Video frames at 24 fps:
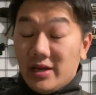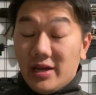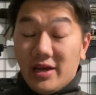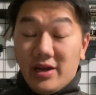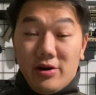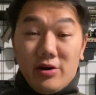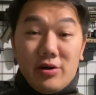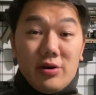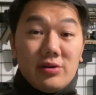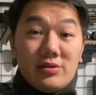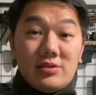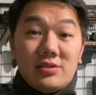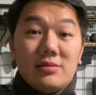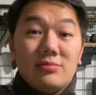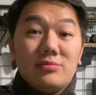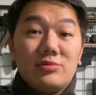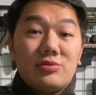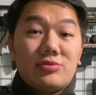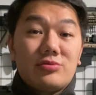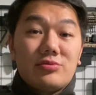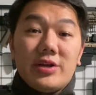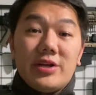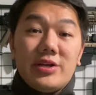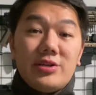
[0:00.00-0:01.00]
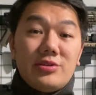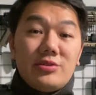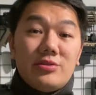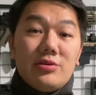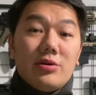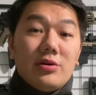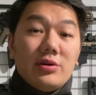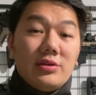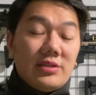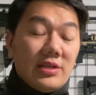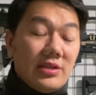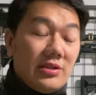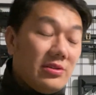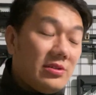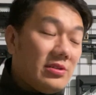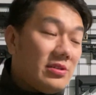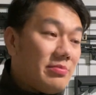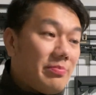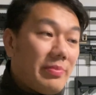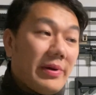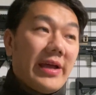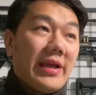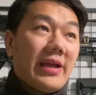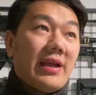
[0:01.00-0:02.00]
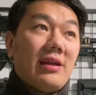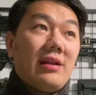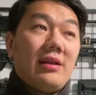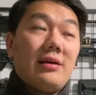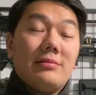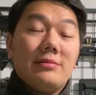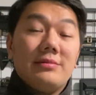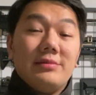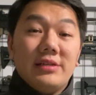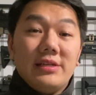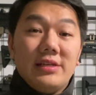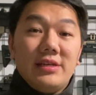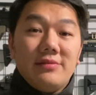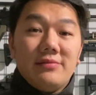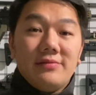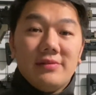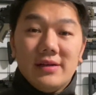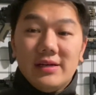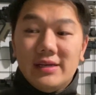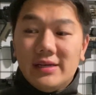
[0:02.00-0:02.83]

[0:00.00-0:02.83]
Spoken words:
heard some strange noise and you just pack it up and leave,